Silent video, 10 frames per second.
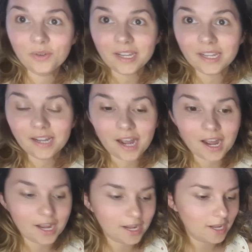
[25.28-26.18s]
it,
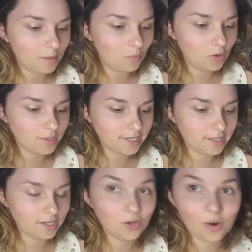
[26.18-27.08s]
I am using
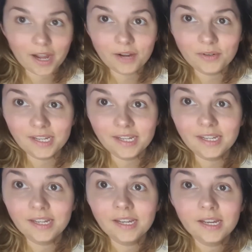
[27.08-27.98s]
the new
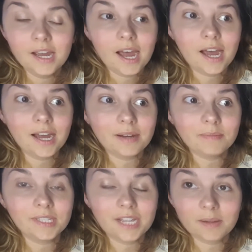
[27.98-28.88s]
IOD
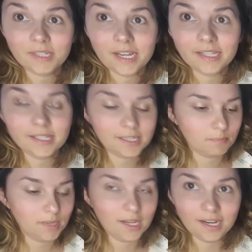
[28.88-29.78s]
stamp sets,
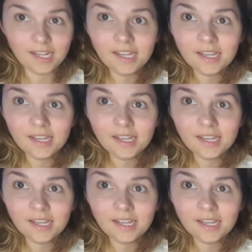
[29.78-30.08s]
Peony,